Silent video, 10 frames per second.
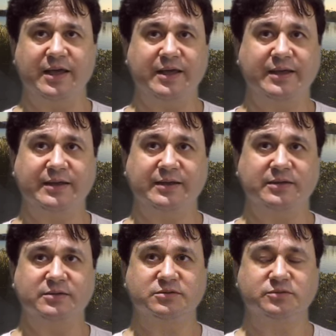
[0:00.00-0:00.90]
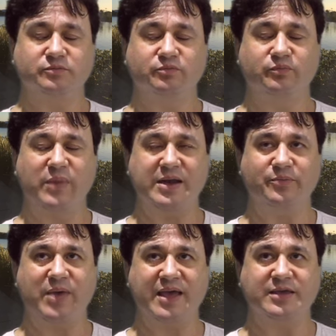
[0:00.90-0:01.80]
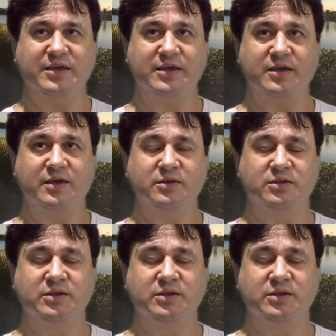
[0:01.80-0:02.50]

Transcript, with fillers: Uh, made it back here.